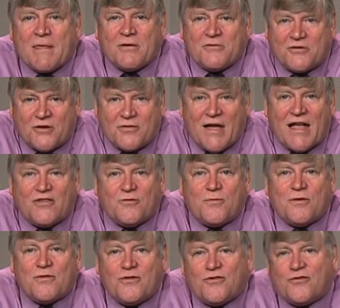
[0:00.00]
So that's
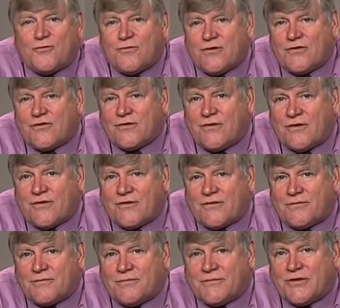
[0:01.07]
where the story
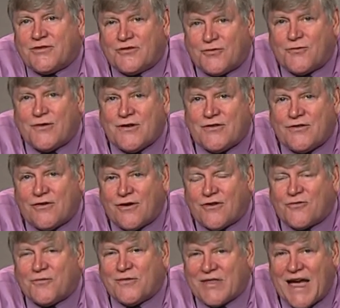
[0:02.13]
starts. The story
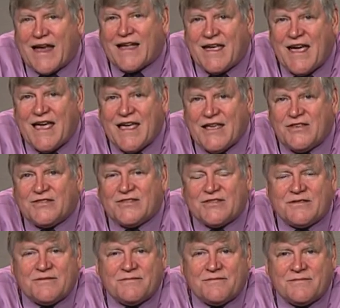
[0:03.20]
starts with that
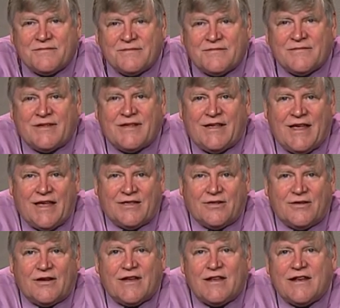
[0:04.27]
case and
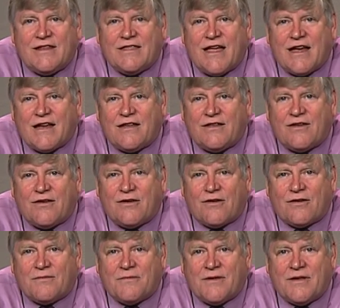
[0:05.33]
looking at that
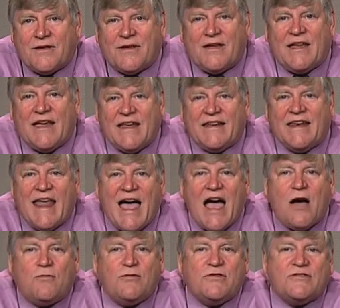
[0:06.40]
guitar. And
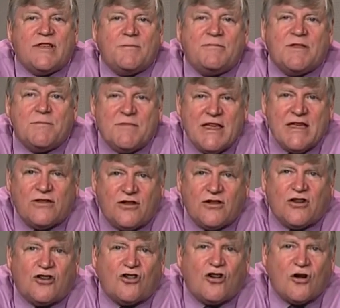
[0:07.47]
now it was up to me to
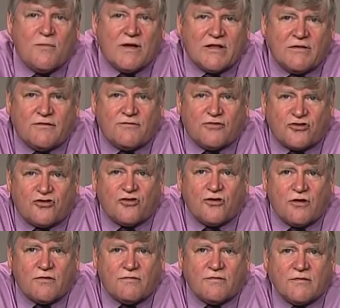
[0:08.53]
determine for
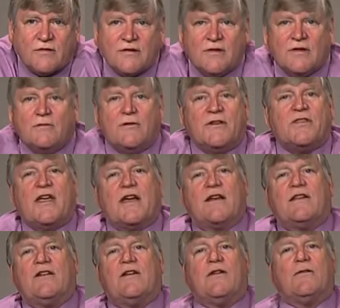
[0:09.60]
sure what that
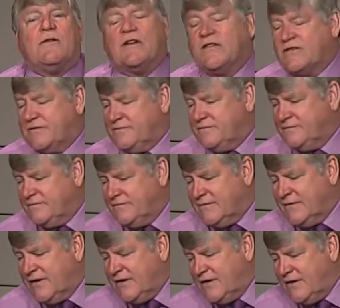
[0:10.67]
guitar was.
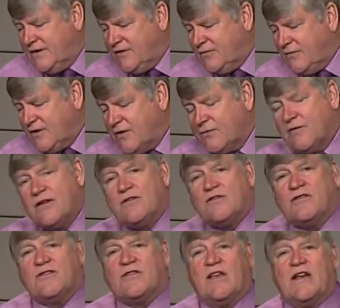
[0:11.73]
So we're going to run
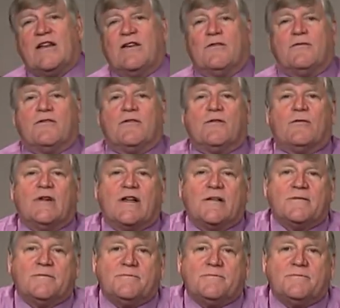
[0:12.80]
to a slide here real quick.